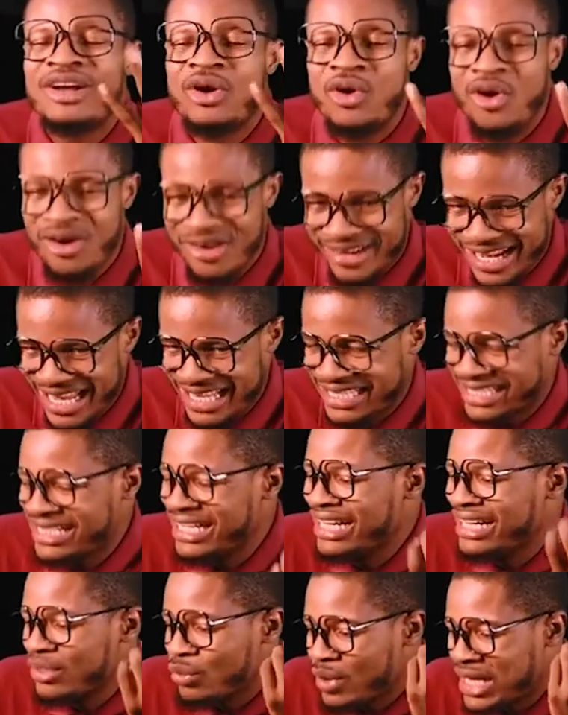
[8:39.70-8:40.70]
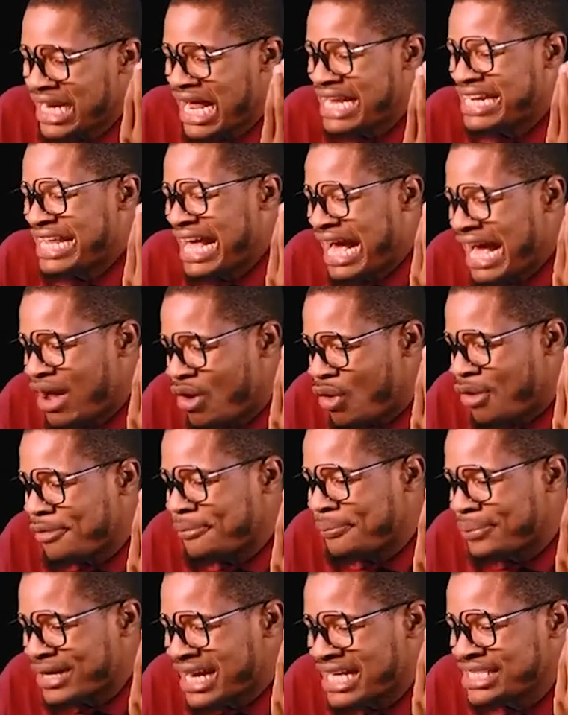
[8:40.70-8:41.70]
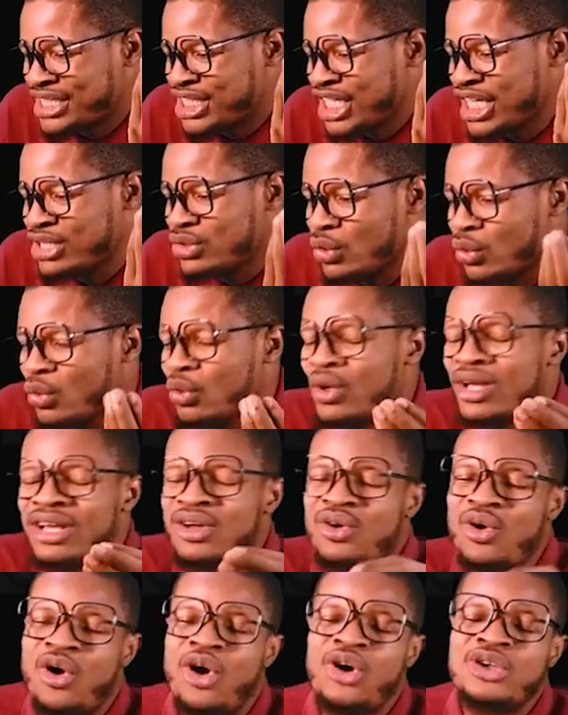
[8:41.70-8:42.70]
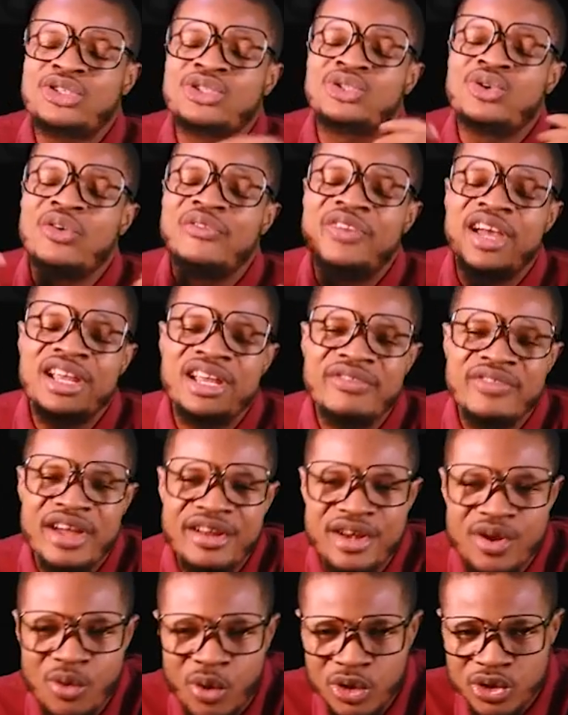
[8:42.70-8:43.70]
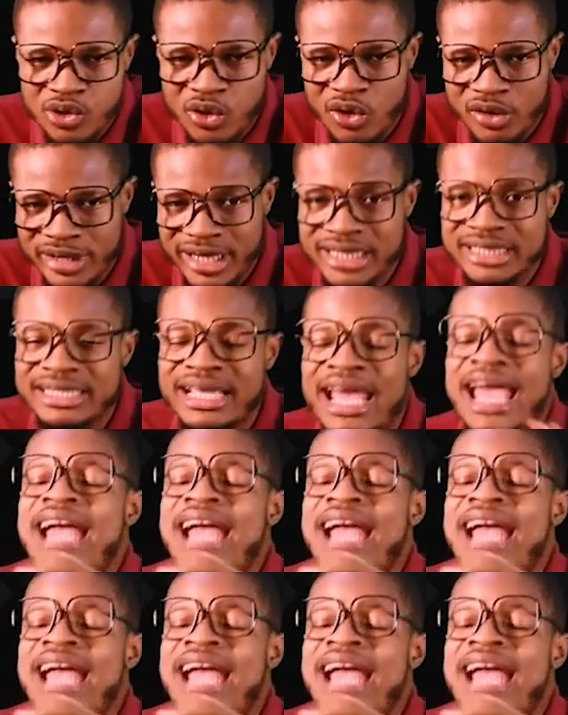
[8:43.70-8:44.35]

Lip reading: correct. Whether they are unbranched chain, also very, very what? Correct.